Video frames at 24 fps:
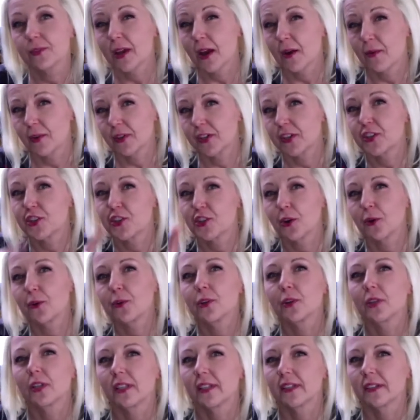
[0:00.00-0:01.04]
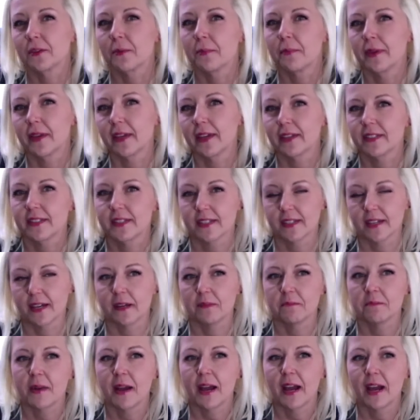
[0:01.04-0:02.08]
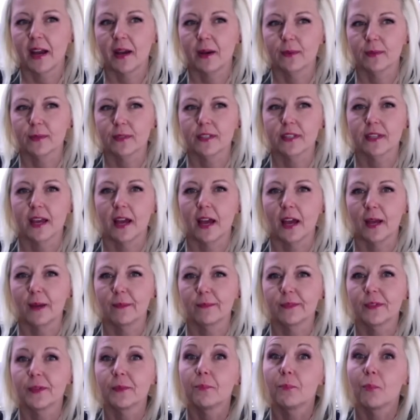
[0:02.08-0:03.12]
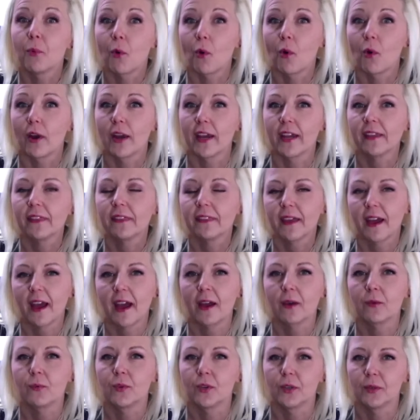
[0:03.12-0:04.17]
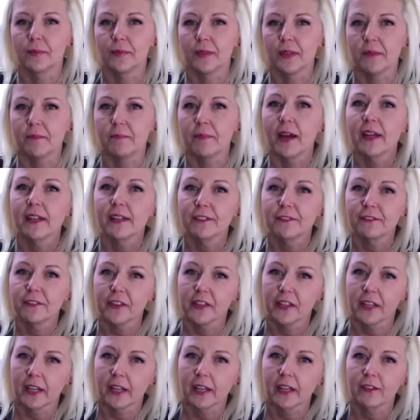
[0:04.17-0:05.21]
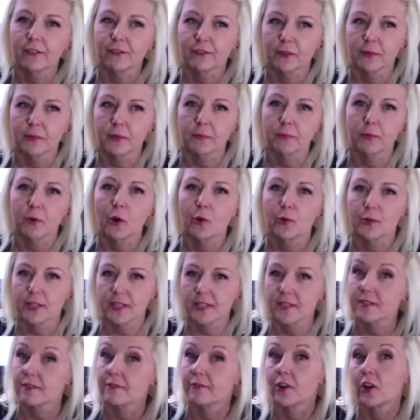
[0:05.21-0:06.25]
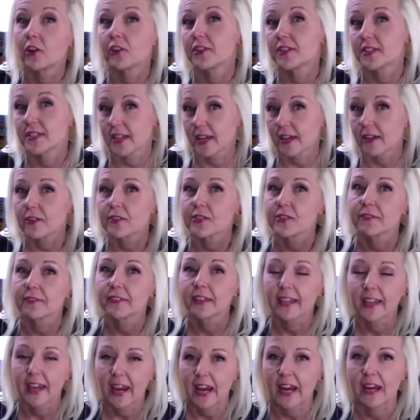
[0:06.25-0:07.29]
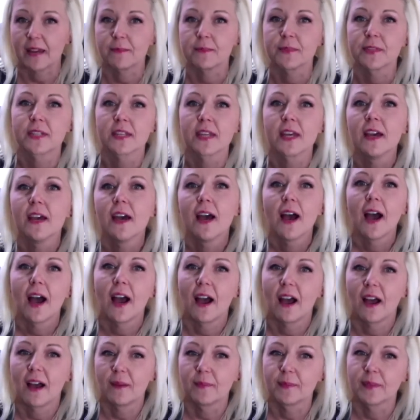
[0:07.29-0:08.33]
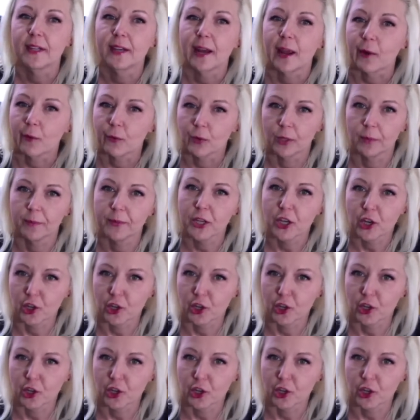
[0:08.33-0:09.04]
I want to show you a little bit about the boy that will be benefiting from the proceeds of all the sales of the games that I will be